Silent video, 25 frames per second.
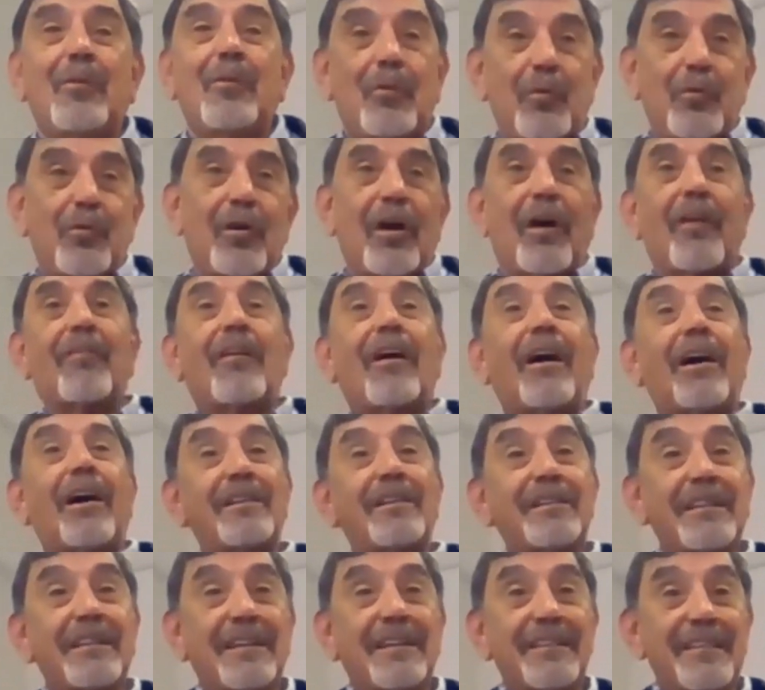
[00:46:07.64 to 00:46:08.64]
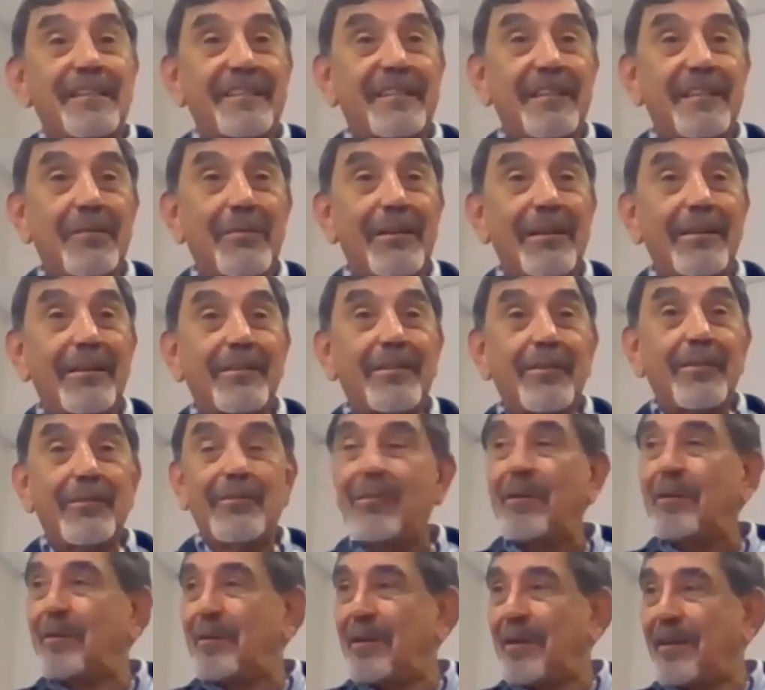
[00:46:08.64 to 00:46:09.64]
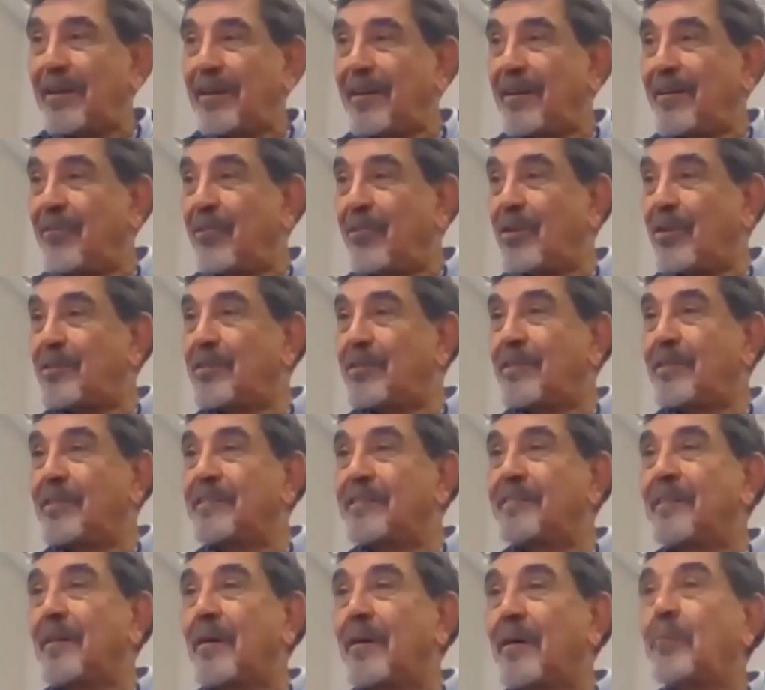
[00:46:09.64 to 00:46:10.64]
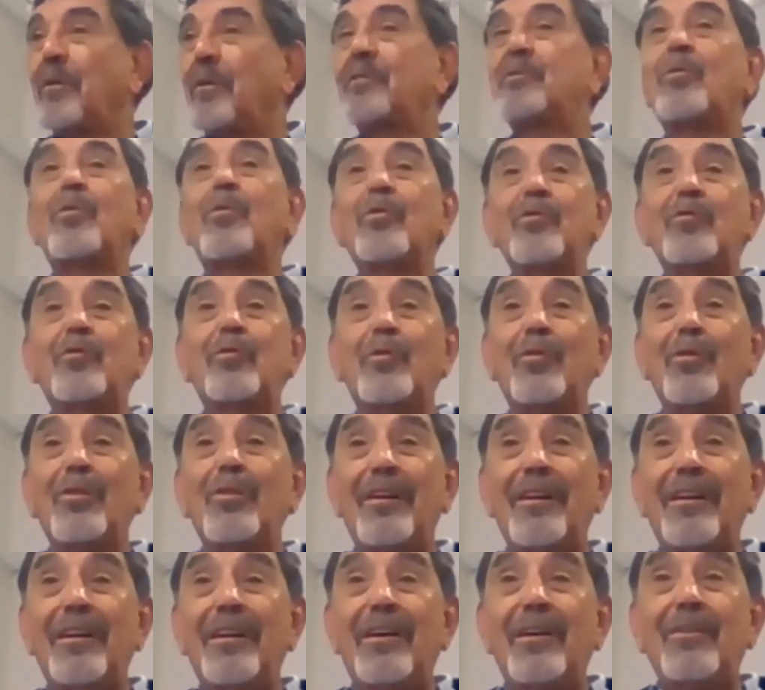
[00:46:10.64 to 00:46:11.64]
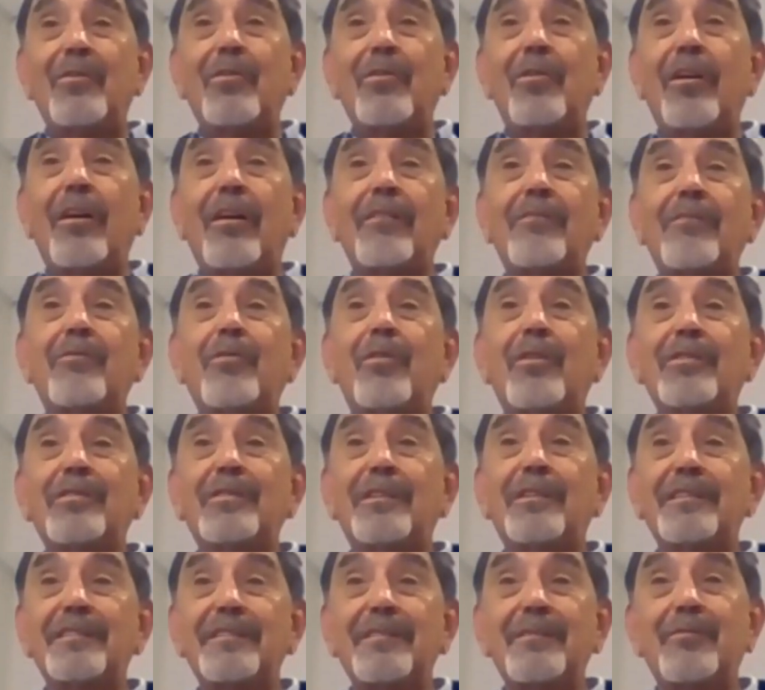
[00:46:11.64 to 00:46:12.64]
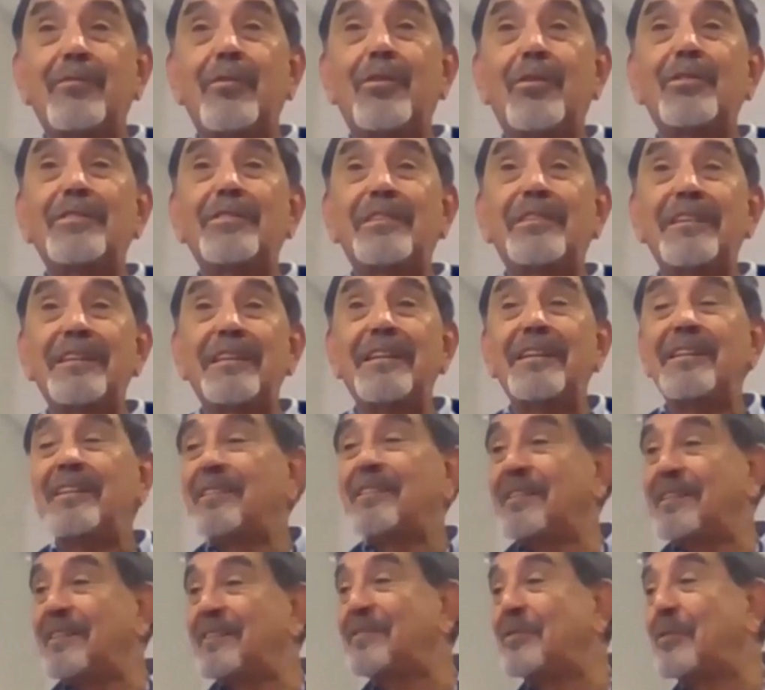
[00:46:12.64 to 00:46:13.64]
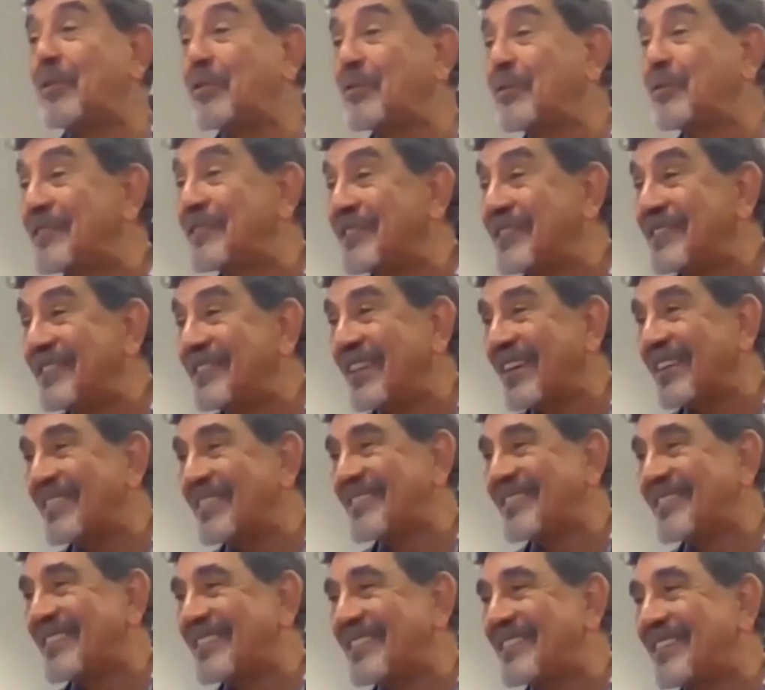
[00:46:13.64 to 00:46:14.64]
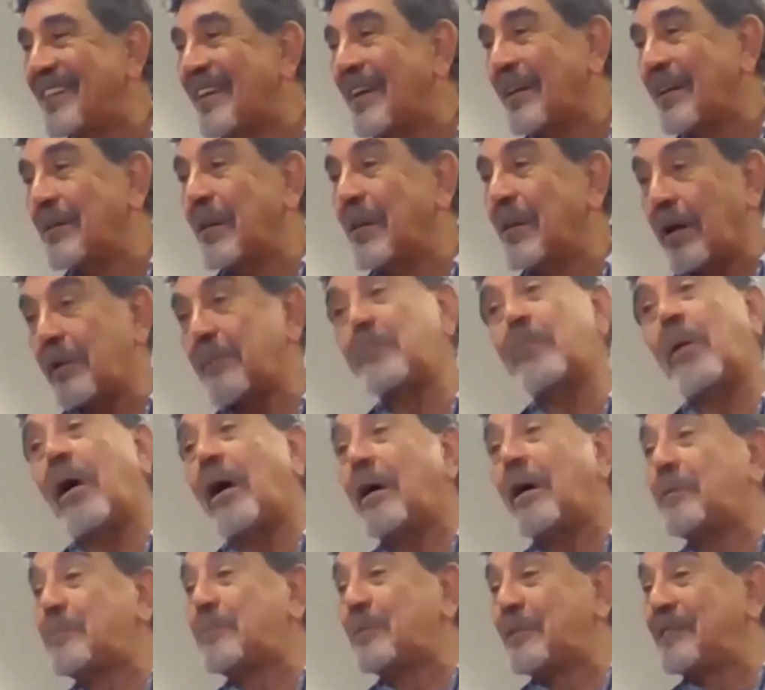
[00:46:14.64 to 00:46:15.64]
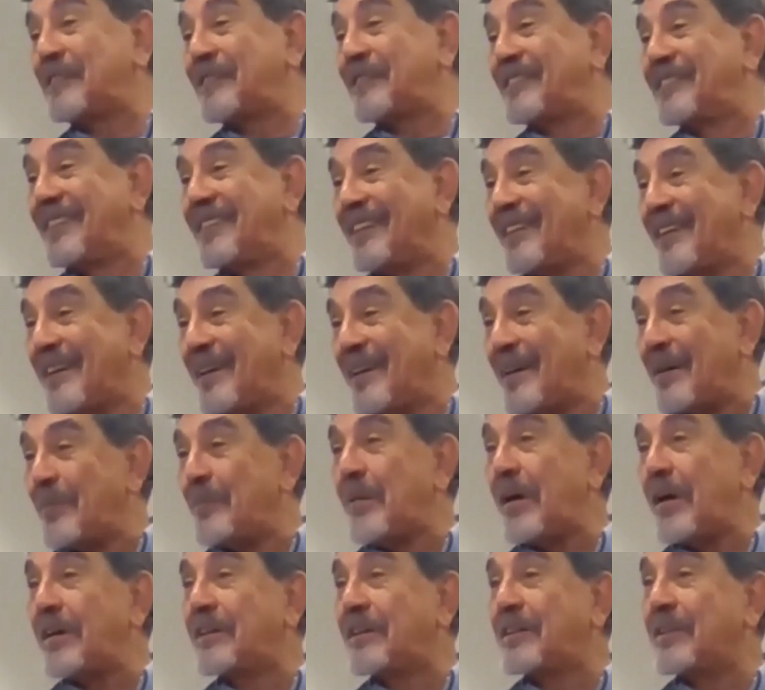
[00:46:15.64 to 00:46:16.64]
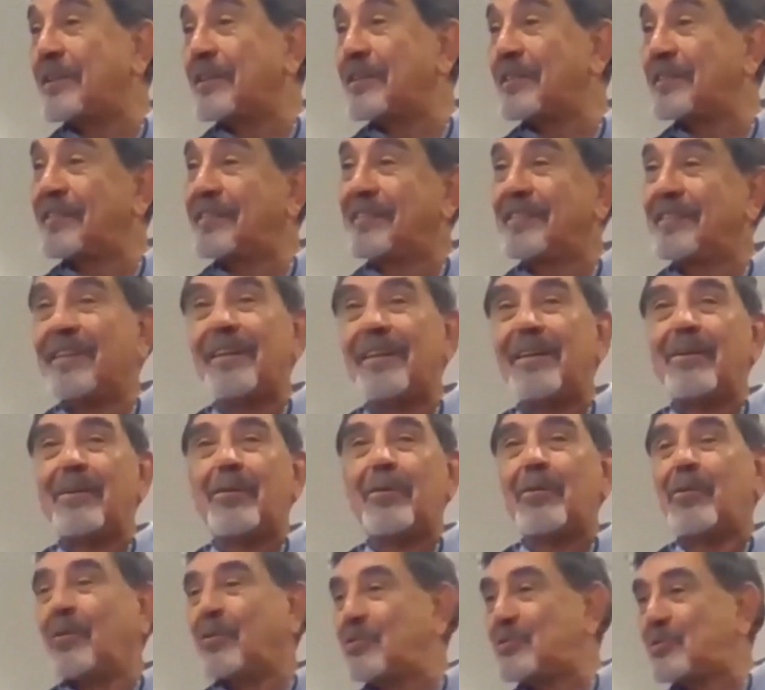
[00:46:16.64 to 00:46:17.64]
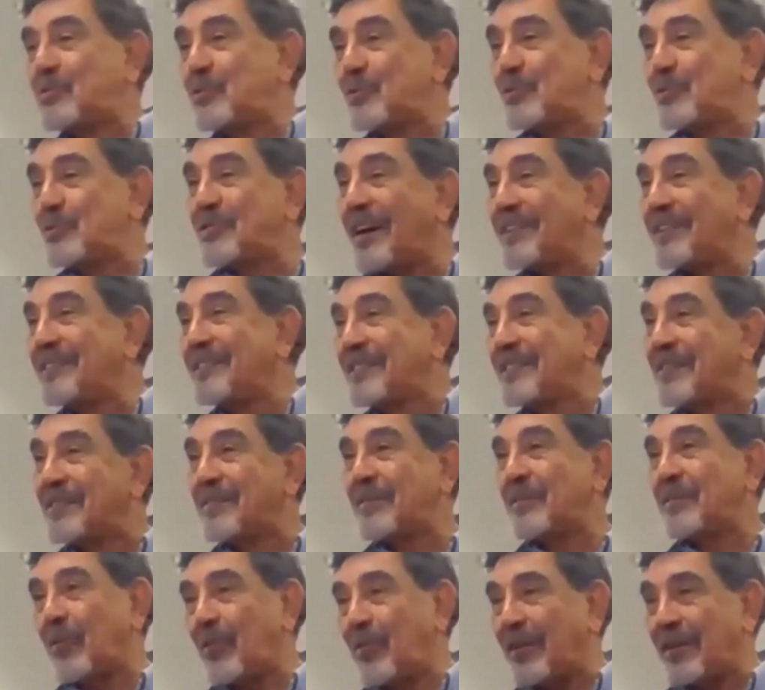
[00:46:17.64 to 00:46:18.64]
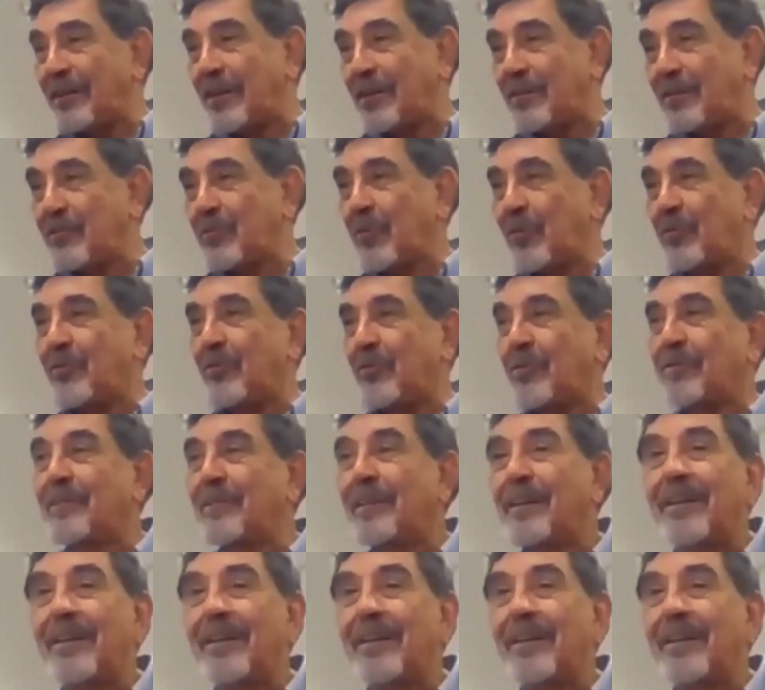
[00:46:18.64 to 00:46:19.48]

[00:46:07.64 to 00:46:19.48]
You have iron and steel workers, but also you have workers working in the service industry, like barbers, bakers, or shoe shiners, so on and so forth.